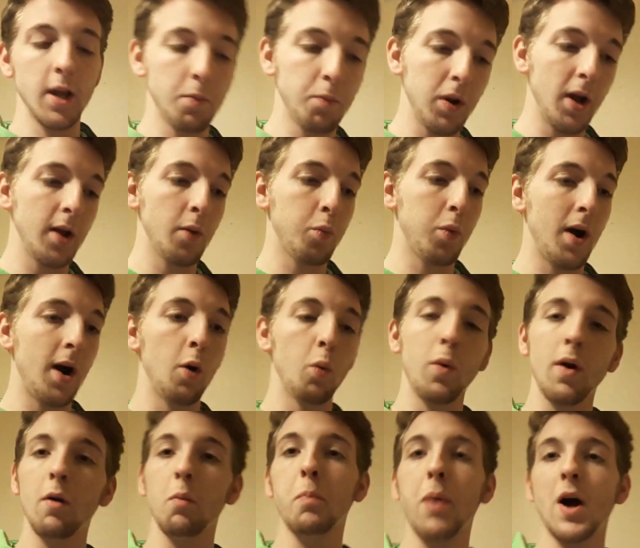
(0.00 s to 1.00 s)
He played well.
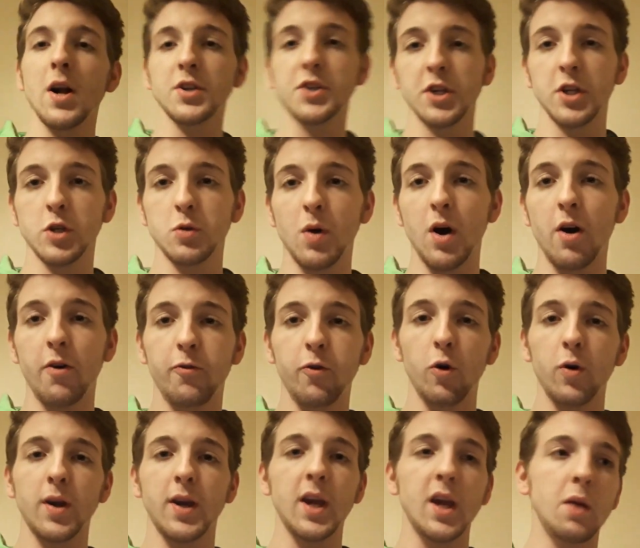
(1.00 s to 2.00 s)
Will Patchin as well, I
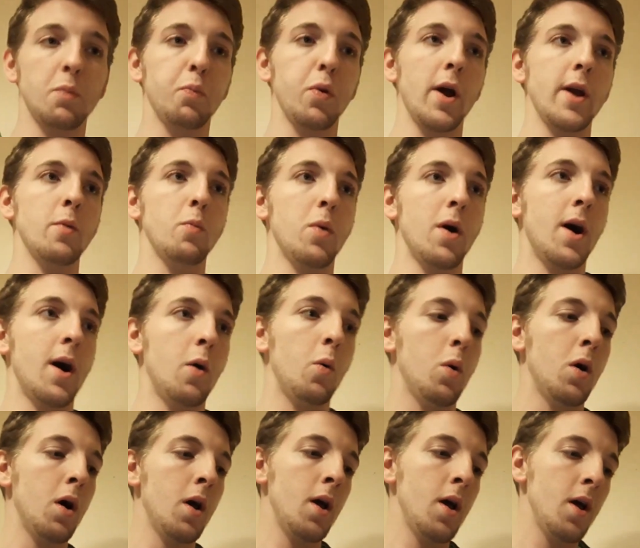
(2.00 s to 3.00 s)
thought he played
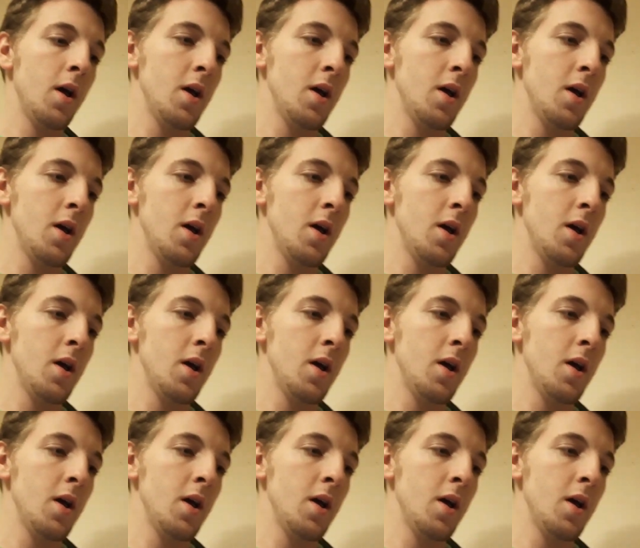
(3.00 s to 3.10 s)
well.